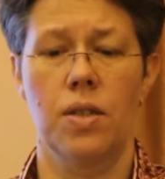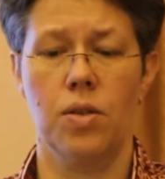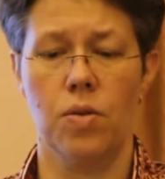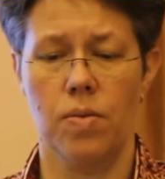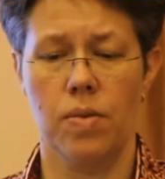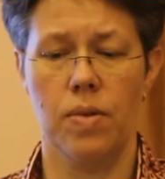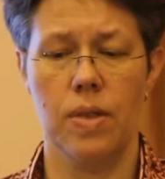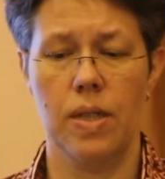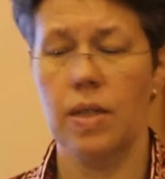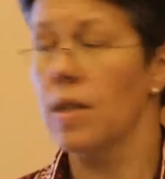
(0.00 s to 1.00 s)
So
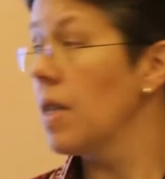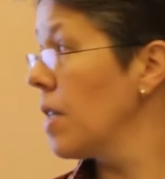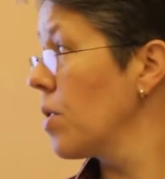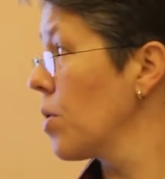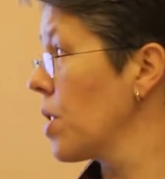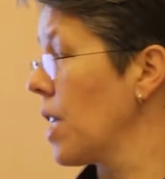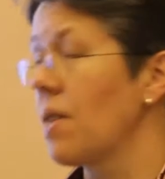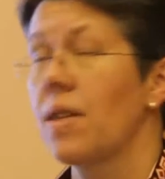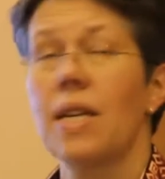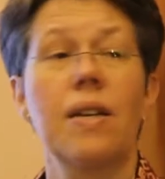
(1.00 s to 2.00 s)
you could
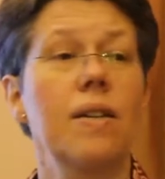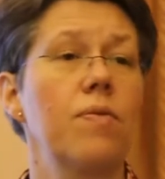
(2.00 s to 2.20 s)
say